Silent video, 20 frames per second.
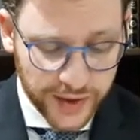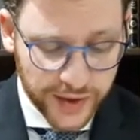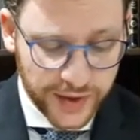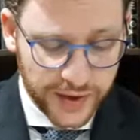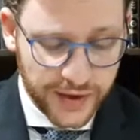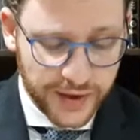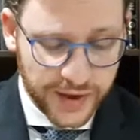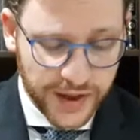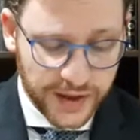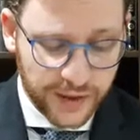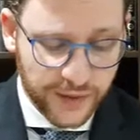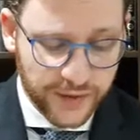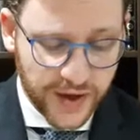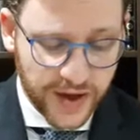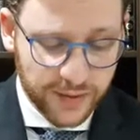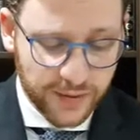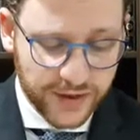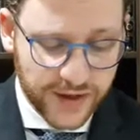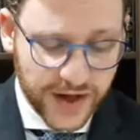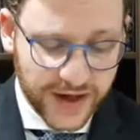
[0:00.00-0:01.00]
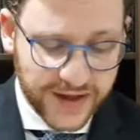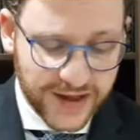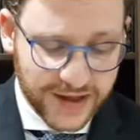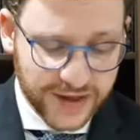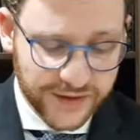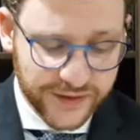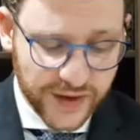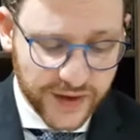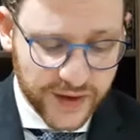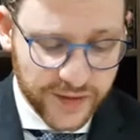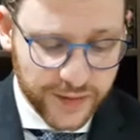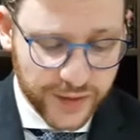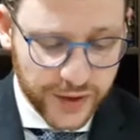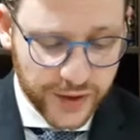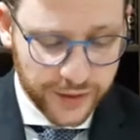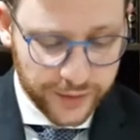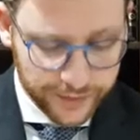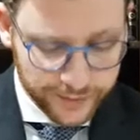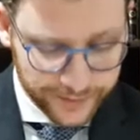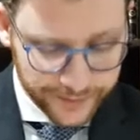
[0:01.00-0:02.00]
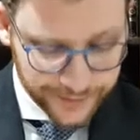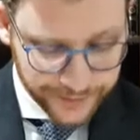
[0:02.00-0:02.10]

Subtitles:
and he was able to identify the bird.